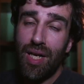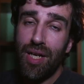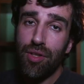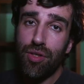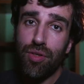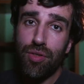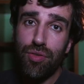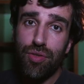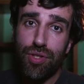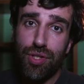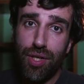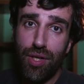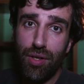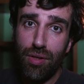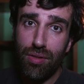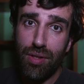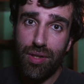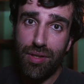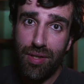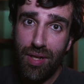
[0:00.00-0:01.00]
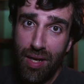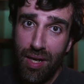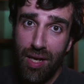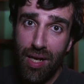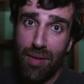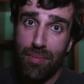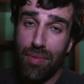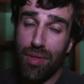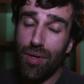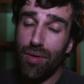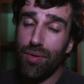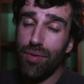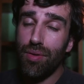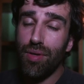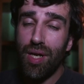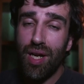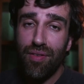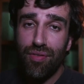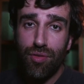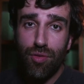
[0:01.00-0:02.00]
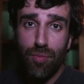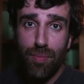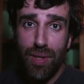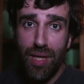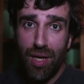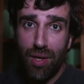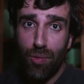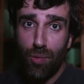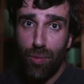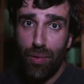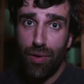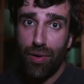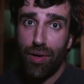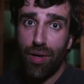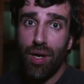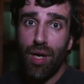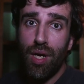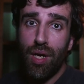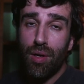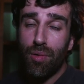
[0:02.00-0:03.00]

I don't use it all the time though. You have to be aware